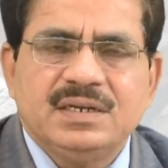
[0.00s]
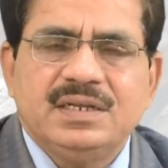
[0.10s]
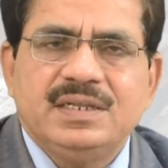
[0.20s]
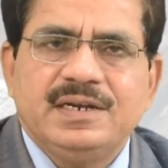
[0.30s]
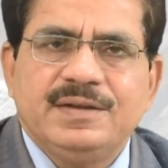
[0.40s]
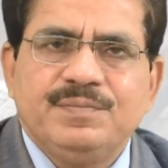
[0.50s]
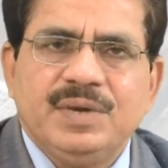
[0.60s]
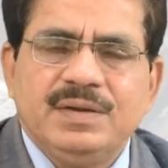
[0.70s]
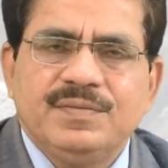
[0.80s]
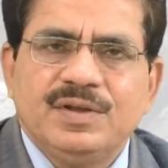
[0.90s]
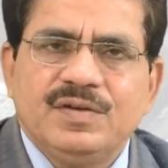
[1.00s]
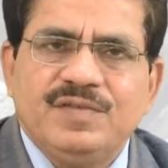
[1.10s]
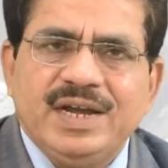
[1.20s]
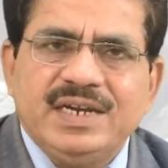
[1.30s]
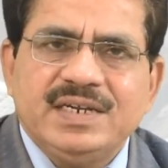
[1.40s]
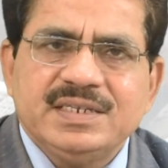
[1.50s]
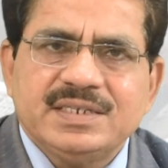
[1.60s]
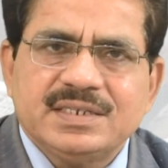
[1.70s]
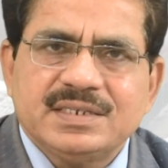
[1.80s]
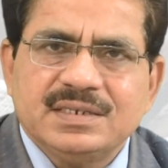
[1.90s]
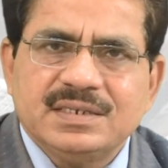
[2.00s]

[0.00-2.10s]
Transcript: in the timber, when it is